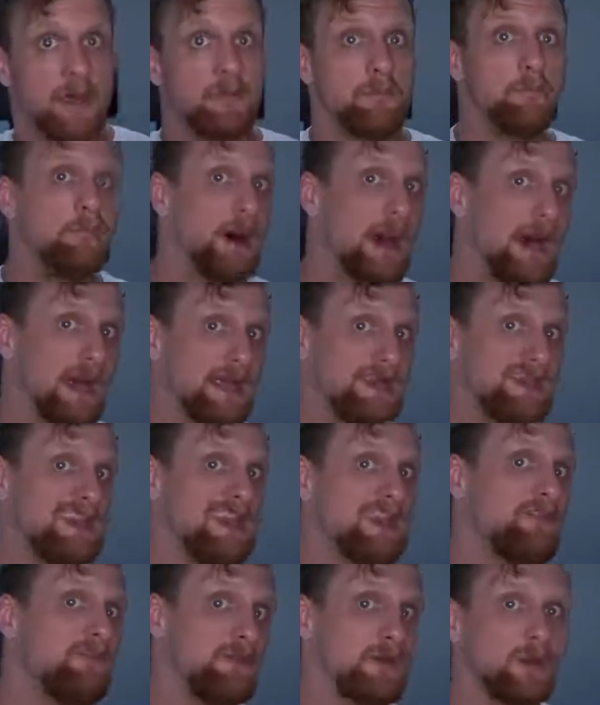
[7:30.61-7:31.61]
But
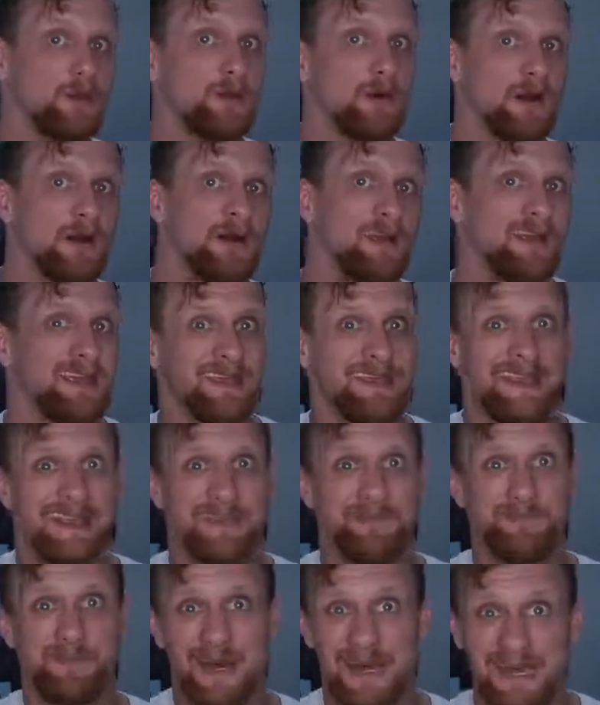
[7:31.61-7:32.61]
if you are in
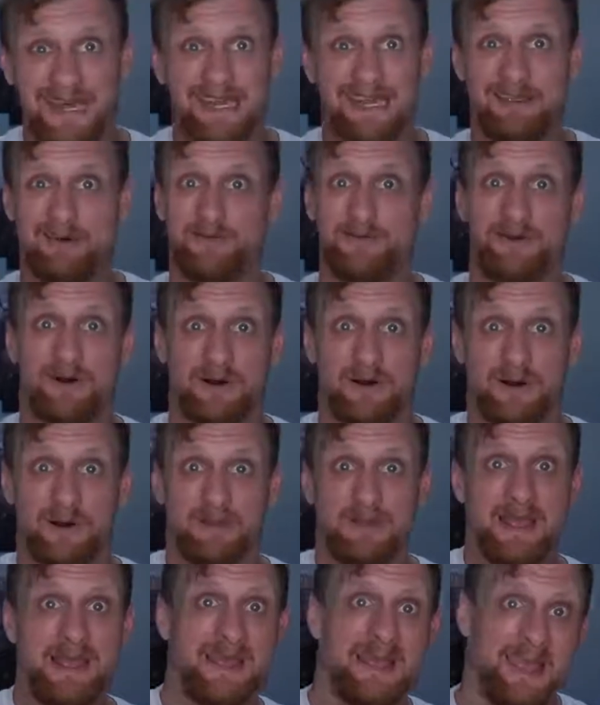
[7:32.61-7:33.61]
a mining farm